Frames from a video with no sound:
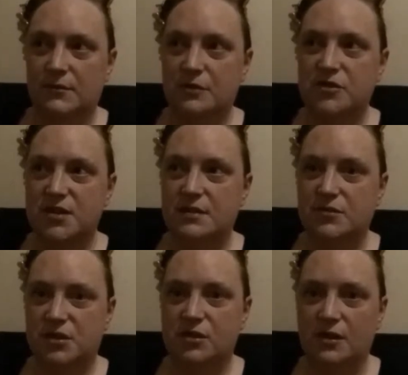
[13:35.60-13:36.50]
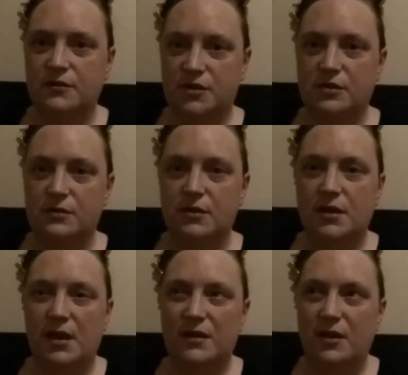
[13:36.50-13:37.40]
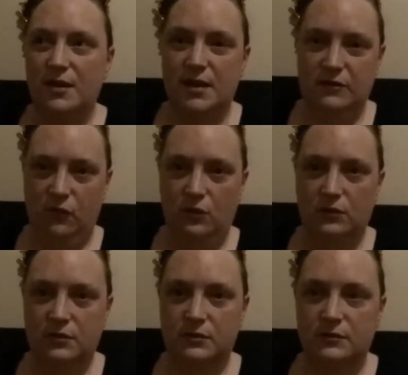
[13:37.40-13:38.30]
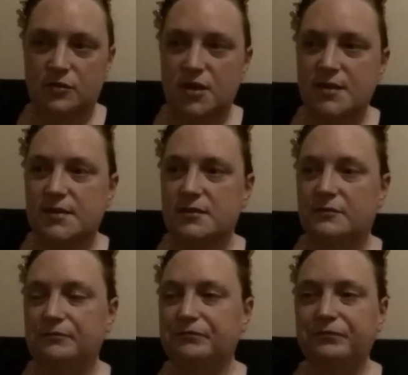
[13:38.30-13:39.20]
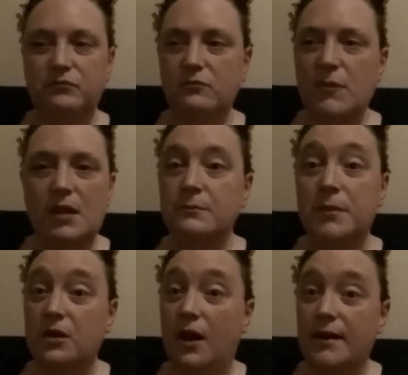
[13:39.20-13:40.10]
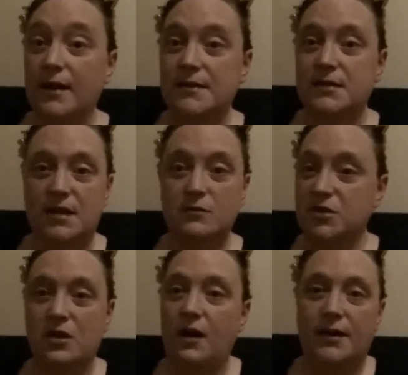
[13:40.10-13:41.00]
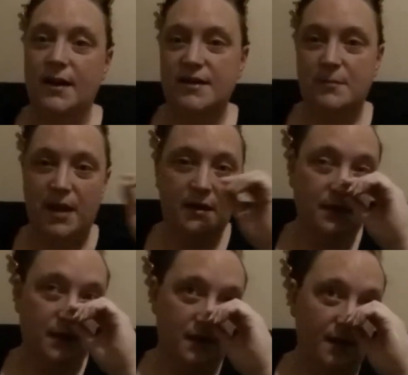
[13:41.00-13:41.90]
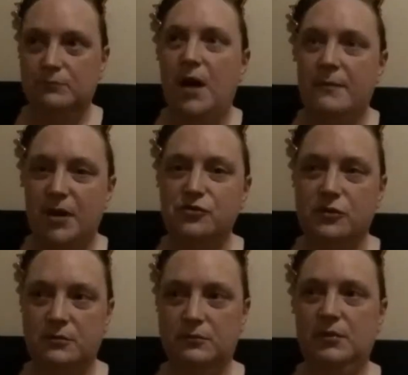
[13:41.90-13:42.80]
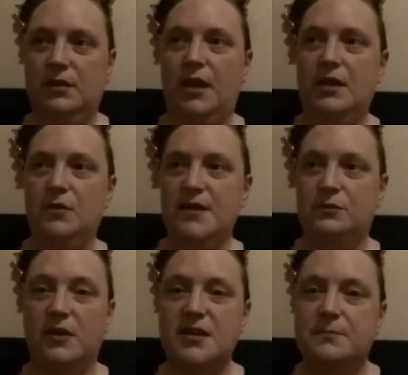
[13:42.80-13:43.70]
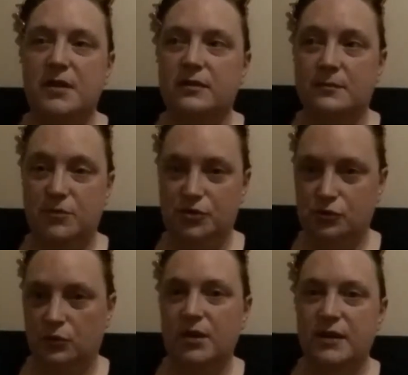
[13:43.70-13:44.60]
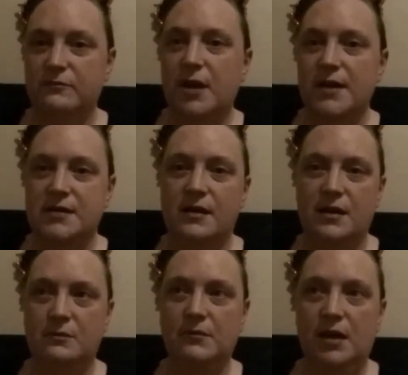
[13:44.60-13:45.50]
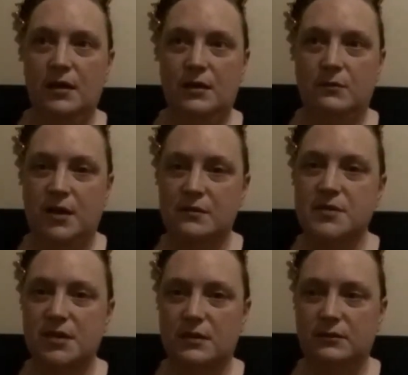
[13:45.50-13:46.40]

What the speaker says: He was a dark dude. Not evil, but not nice. He was not a nice man. My bedroom, anyways, where I spent the majority of my time when I was,